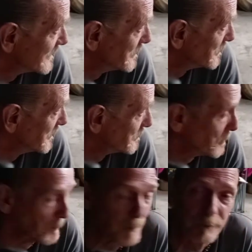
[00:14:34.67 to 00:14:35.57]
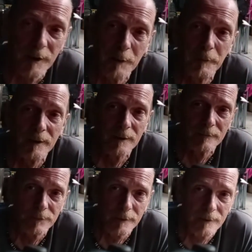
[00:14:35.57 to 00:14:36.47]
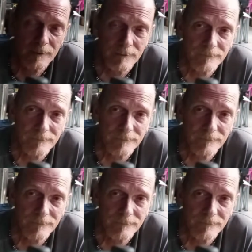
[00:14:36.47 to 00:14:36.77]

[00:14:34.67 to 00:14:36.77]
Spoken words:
still leaves room for family and for